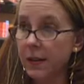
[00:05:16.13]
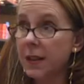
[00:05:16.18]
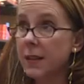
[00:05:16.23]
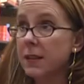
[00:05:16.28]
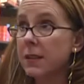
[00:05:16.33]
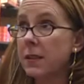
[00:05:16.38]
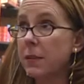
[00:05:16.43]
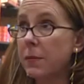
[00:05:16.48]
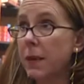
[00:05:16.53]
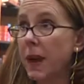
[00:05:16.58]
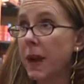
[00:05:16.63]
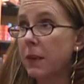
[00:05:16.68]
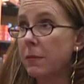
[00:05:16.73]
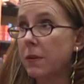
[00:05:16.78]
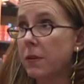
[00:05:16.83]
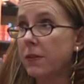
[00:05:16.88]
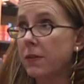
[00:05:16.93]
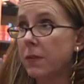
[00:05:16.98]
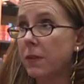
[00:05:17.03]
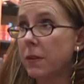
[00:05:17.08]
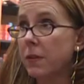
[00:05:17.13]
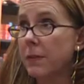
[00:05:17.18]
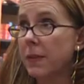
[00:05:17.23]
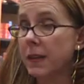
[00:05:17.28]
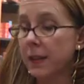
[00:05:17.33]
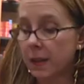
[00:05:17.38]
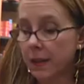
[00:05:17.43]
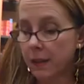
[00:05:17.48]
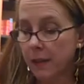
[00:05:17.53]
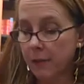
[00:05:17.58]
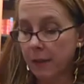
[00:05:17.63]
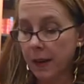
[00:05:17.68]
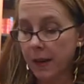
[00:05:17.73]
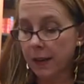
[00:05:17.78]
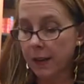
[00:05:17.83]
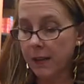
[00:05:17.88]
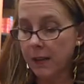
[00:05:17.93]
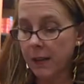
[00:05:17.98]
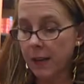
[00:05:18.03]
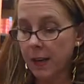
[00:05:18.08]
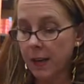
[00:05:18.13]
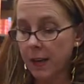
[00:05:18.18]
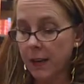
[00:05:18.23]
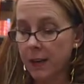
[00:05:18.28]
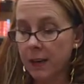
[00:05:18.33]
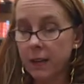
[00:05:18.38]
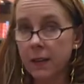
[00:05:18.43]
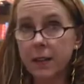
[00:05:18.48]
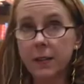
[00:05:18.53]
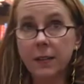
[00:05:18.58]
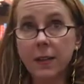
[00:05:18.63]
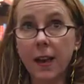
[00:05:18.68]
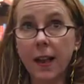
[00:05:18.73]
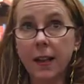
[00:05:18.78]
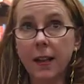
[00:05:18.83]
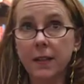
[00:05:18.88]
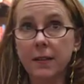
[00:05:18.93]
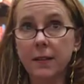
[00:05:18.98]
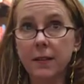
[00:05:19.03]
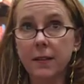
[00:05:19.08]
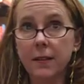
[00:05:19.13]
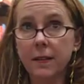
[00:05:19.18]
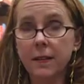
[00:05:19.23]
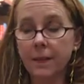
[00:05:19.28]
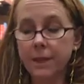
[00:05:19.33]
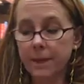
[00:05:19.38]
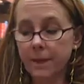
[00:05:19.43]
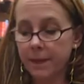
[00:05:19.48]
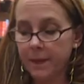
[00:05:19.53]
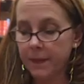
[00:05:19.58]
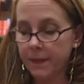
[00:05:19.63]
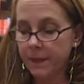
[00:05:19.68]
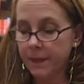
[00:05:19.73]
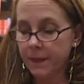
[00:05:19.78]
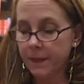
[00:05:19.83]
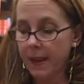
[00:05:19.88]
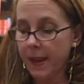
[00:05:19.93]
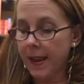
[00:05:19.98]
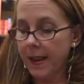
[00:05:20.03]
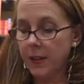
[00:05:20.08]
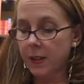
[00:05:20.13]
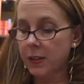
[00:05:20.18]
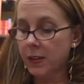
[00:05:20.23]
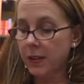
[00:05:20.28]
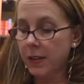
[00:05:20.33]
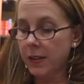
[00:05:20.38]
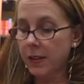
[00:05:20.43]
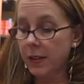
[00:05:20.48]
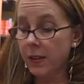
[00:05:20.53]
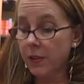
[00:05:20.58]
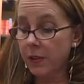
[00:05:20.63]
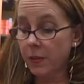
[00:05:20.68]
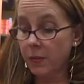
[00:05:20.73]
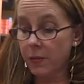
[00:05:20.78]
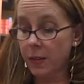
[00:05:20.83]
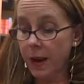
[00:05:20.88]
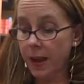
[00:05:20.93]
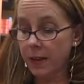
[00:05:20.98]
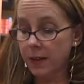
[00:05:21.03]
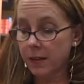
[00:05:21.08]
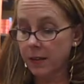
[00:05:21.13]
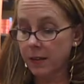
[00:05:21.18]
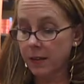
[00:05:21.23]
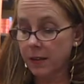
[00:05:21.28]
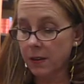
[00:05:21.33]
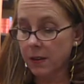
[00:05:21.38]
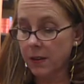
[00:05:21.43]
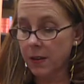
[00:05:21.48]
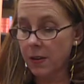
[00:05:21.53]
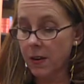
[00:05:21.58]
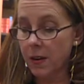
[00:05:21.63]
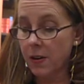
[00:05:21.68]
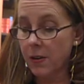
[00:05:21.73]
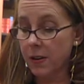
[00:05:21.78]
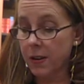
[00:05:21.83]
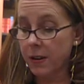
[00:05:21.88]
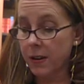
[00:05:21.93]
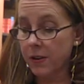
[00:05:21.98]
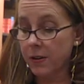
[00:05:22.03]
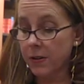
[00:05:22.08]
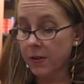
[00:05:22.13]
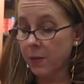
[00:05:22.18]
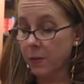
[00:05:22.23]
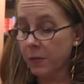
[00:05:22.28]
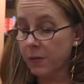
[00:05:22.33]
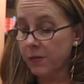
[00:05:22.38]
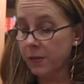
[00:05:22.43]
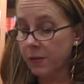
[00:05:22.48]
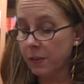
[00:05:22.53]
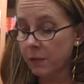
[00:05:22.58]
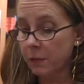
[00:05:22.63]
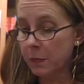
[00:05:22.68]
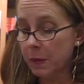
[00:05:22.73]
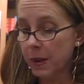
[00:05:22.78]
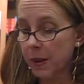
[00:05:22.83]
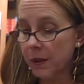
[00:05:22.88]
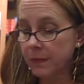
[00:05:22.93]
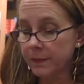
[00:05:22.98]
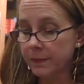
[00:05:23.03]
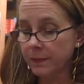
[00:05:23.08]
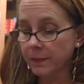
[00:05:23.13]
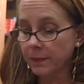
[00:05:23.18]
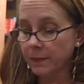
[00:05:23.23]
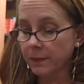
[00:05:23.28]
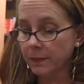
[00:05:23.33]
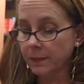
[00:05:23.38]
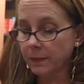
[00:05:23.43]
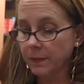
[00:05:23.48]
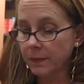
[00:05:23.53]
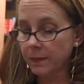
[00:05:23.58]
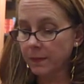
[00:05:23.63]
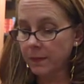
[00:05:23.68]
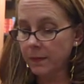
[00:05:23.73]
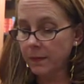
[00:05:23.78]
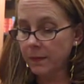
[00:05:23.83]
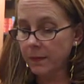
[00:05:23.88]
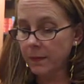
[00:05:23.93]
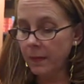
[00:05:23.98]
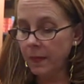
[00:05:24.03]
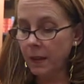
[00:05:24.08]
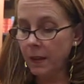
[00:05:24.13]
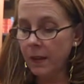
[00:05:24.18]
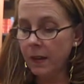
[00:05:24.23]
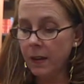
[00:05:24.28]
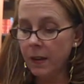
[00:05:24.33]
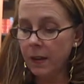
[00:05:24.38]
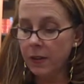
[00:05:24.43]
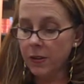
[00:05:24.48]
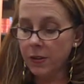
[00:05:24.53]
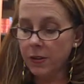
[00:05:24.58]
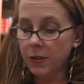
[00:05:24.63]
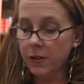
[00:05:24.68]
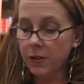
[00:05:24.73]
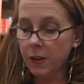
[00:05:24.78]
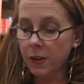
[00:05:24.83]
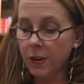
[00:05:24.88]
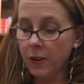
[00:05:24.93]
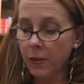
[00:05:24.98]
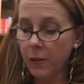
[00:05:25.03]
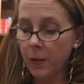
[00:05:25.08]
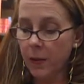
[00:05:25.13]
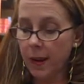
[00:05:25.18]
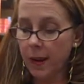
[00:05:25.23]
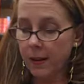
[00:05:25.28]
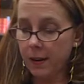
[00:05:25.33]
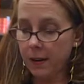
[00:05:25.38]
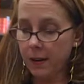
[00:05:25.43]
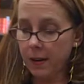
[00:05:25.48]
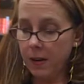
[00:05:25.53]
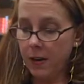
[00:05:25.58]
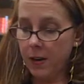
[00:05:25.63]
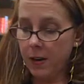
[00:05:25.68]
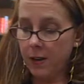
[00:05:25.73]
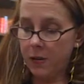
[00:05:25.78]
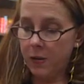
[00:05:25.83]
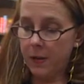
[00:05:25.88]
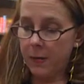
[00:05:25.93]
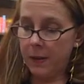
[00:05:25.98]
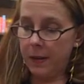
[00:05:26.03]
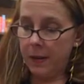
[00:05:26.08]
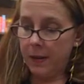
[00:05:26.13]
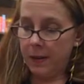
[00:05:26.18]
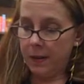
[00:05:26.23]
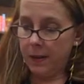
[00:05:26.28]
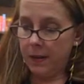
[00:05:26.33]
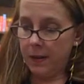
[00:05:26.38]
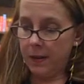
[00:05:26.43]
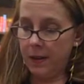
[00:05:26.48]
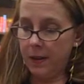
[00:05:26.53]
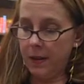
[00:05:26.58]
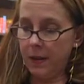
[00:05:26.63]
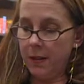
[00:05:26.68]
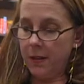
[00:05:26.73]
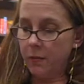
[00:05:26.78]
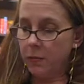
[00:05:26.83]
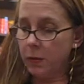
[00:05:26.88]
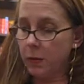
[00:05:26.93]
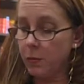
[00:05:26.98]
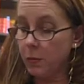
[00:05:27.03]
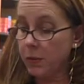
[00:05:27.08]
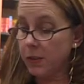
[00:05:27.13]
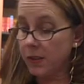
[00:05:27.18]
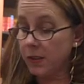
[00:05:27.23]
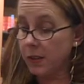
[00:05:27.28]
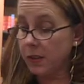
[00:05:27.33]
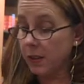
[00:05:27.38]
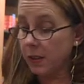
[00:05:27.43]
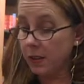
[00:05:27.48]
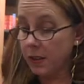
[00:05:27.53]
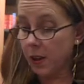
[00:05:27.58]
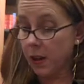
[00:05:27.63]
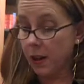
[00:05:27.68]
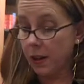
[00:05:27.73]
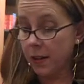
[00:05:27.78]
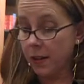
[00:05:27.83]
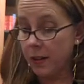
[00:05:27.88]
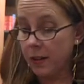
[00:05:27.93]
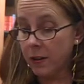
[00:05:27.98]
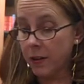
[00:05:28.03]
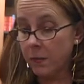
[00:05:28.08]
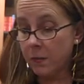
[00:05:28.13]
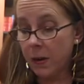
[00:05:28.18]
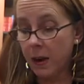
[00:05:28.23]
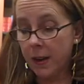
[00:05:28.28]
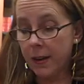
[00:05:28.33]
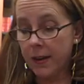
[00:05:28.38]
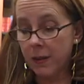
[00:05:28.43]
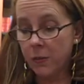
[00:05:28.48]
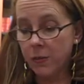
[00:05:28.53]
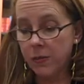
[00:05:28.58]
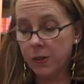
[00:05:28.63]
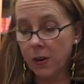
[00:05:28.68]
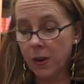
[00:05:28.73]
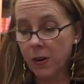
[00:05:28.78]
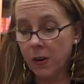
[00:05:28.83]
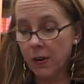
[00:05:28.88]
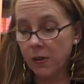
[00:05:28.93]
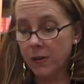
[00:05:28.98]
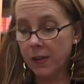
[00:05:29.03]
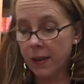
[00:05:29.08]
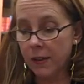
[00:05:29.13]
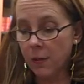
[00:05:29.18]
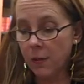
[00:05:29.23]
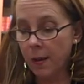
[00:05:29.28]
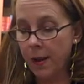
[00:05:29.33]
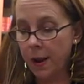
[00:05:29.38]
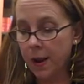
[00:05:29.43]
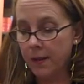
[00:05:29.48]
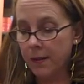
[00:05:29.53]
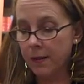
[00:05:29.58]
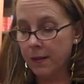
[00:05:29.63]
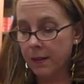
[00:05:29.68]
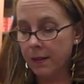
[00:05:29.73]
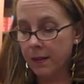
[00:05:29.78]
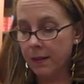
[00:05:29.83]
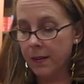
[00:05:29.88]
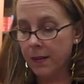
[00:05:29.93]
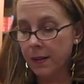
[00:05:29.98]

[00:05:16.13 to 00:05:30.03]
"Kiss the baby for me," Becca said. "Tell it." Hannah couldn't hear the rest. Her ears were full of blood. She started awake, heart tripping. The room was still dark, and her body was cold and wet.